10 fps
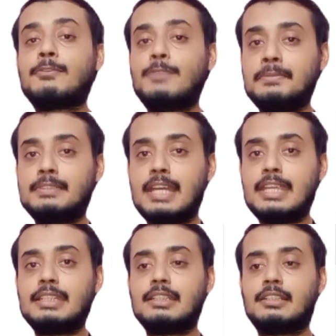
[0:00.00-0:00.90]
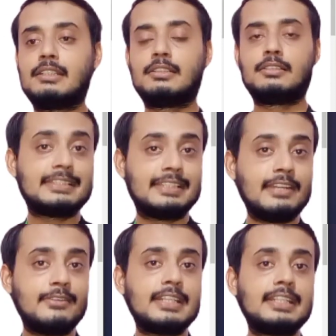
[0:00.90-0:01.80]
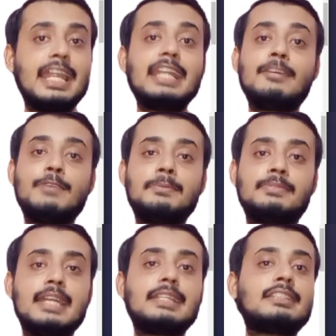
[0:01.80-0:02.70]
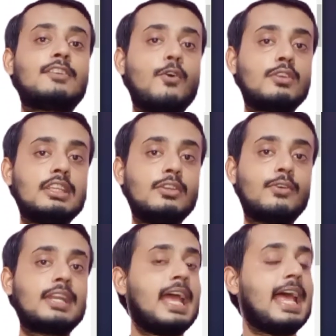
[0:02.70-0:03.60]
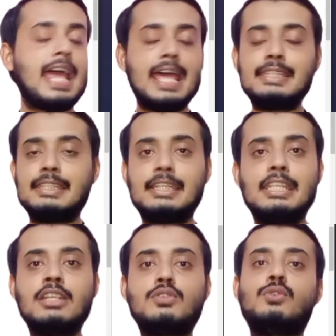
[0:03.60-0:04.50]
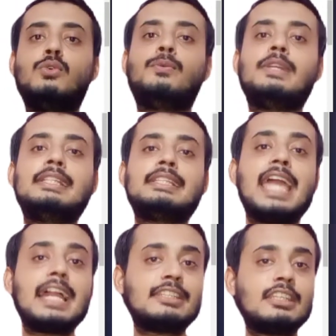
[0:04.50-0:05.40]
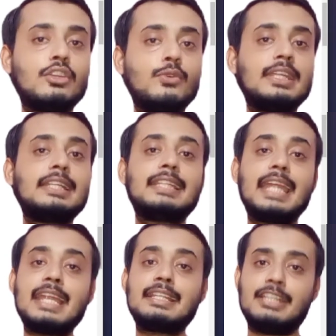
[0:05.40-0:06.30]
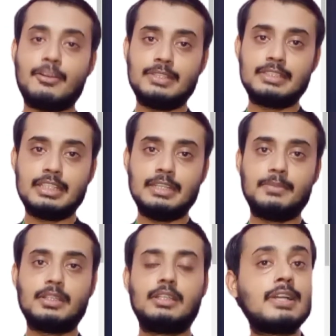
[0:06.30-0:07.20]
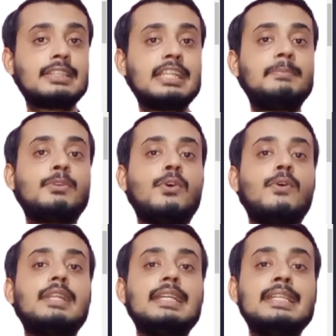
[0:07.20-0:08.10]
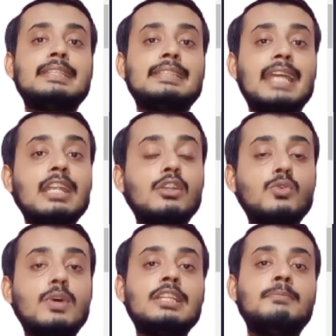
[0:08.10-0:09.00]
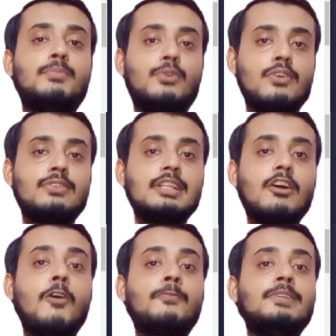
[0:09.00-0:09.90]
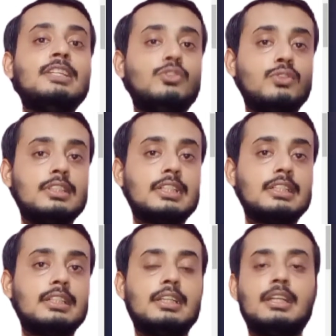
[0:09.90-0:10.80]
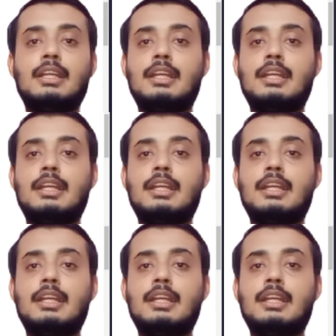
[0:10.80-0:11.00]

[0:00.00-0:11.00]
on a website, the server that the website is hosting on has nothing to do with executing that JavaScript. JavaScript code is sent to the browser of the user